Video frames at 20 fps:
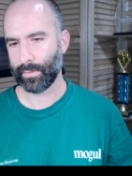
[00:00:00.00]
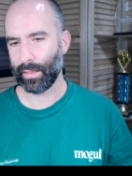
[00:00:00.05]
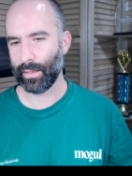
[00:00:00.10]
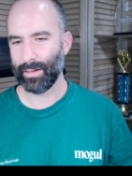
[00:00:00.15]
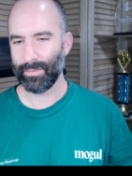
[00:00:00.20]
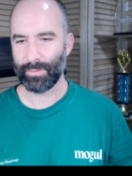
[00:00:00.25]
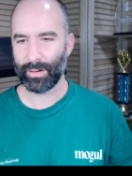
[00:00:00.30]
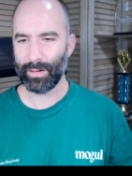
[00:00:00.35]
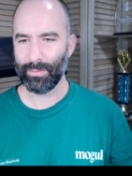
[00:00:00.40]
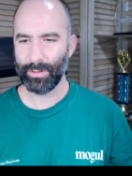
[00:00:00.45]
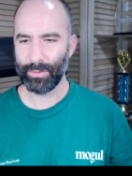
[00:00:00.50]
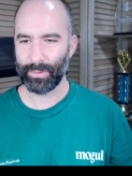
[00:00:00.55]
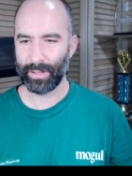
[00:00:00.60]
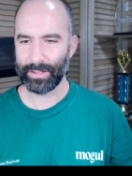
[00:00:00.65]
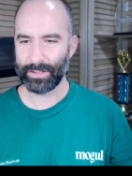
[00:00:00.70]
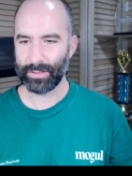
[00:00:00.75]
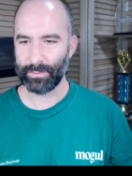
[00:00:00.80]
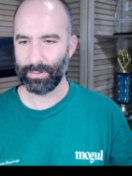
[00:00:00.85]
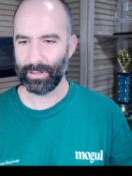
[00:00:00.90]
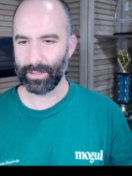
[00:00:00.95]
Probably white
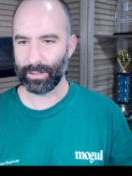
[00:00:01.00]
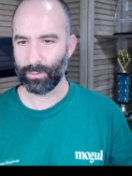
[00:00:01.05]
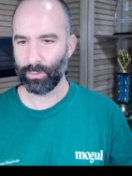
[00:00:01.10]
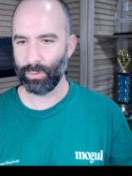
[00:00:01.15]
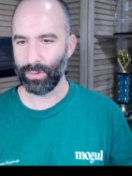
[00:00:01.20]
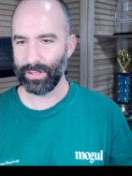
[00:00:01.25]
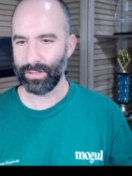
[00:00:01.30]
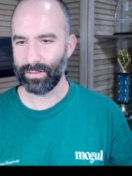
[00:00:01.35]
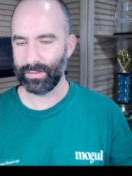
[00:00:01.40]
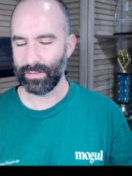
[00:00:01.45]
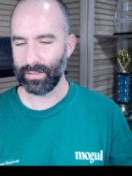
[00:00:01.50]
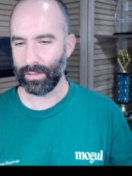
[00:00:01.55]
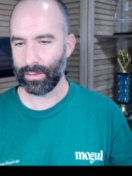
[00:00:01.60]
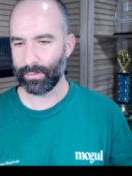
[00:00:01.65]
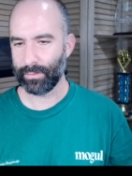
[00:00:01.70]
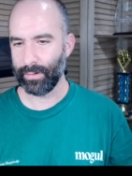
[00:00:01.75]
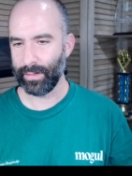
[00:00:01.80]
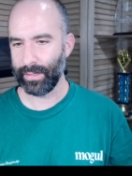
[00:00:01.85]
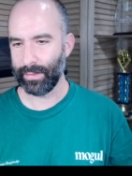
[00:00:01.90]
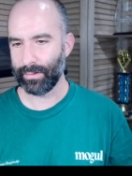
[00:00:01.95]
should play queen
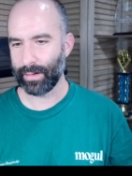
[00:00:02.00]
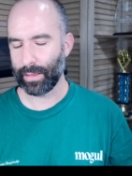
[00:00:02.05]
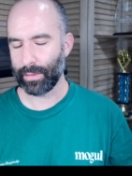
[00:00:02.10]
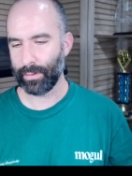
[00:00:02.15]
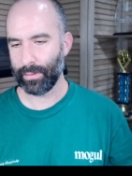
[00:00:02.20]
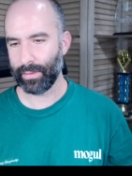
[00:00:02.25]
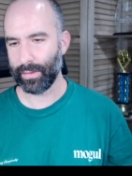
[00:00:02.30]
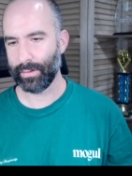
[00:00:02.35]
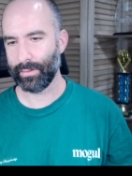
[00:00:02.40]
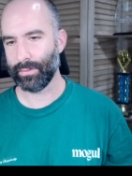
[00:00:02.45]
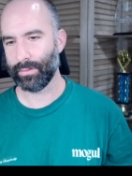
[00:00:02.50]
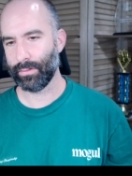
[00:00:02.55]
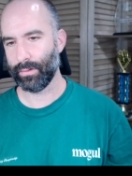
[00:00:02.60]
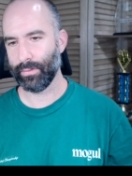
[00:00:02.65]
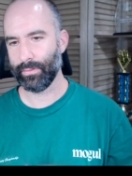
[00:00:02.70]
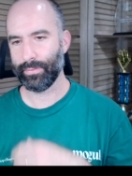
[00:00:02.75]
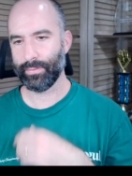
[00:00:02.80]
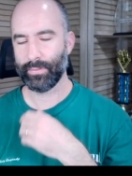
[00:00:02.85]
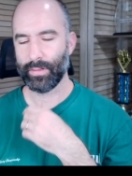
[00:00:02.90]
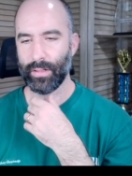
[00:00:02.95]
c3 rather than sort
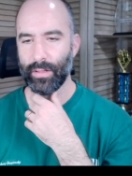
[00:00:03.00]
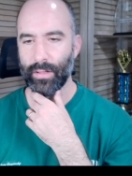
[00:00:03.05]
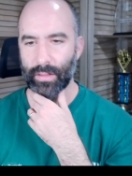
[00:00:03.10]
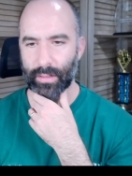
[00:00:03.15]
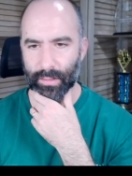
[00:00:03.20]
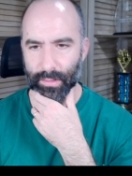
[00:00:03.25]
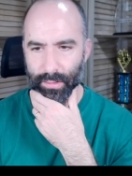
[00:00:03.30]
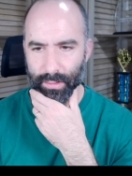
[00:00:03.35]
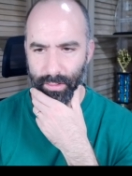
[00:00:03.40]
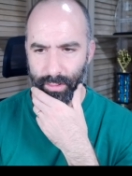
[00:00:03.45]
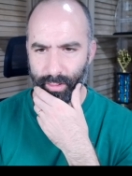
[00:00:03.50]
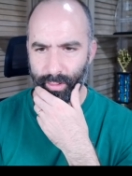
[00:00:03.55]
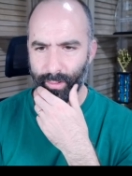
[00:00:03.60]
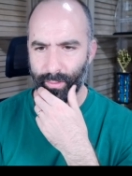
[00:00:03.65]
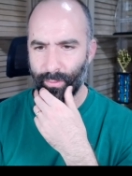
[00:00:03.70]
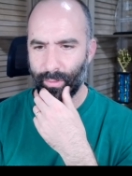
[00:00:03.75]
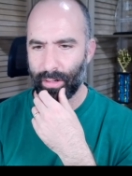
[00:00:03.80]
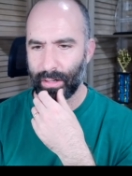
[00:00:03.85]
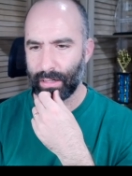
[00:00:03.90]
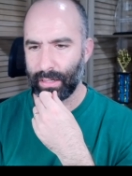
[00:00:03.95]
of
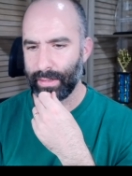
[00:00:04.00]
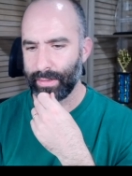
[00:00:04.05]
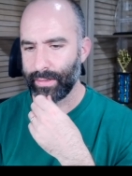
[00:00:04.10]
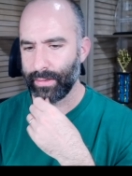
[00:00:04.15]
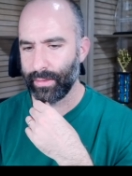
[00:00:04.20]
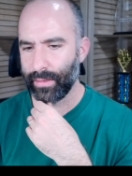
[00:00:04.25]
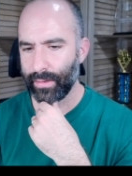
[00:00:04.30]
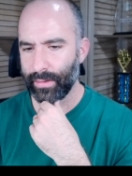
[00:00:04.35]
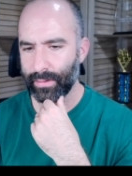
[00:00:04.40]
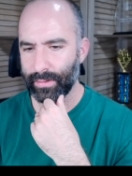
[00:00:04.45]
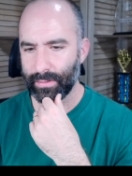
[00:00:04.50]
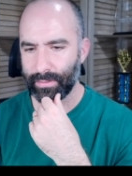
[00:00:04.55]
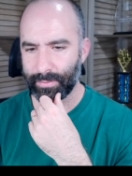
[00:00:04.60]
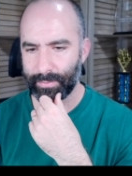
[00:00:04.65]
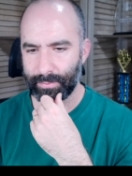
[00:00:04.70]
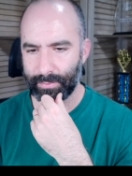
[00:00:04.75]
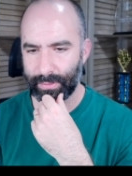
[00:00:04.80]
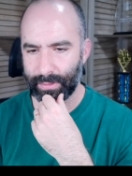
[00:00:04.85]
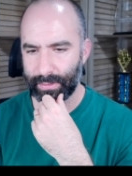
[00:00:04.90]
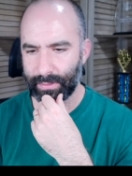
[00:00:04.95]
walk into this,
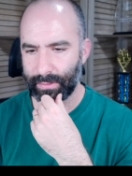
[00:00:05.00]
but